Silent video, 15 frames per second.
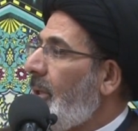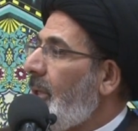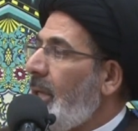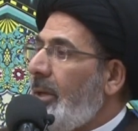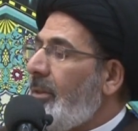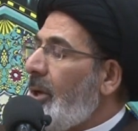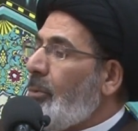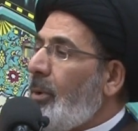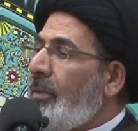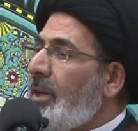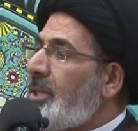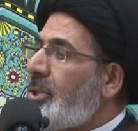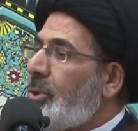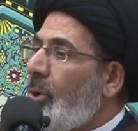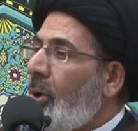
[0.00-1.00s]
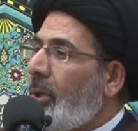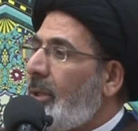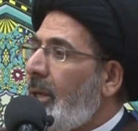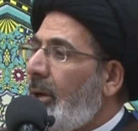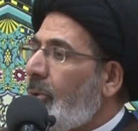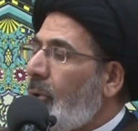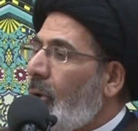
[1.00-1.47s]
neither with a sword
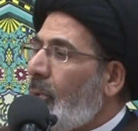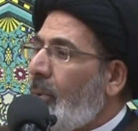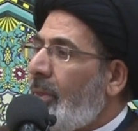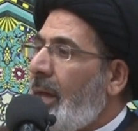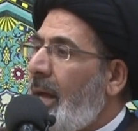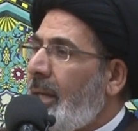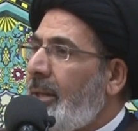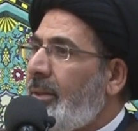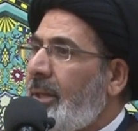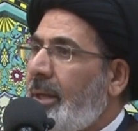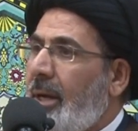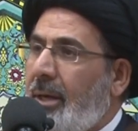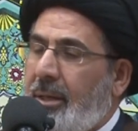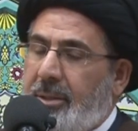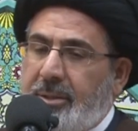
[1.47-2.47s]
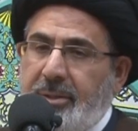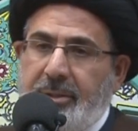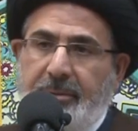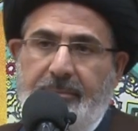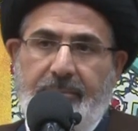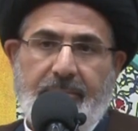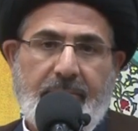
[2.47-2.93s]
nor with anything else.